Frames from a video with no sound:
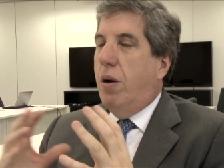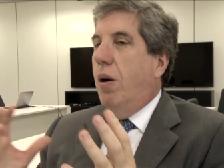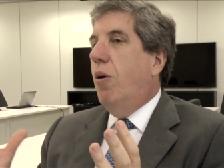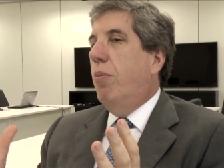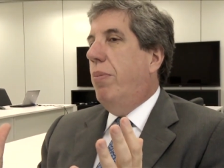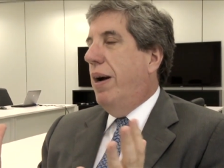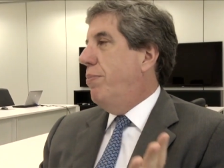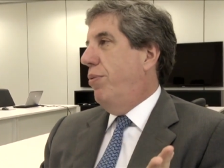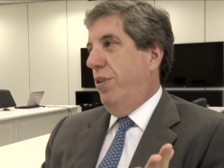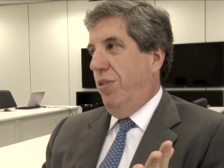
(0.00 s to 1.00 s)
are all
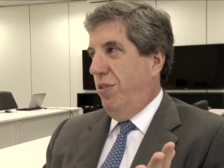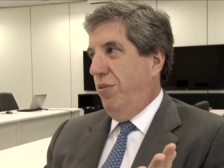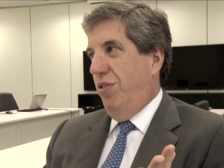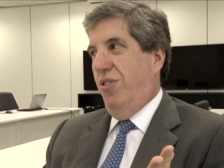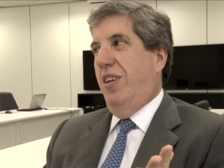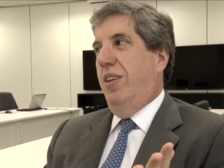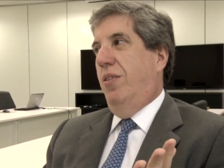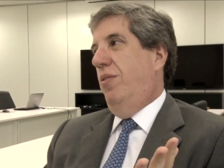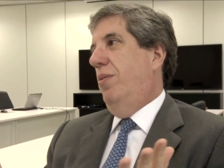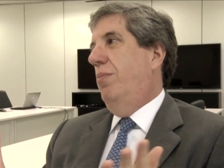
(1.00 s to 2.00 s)
byproducts of
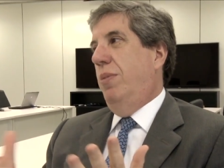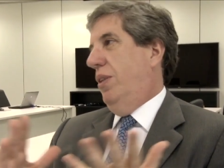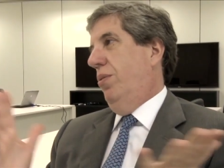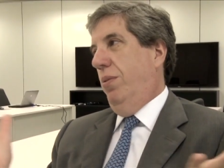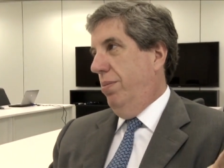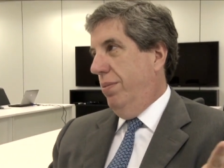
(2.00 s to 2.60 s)
society, so me too.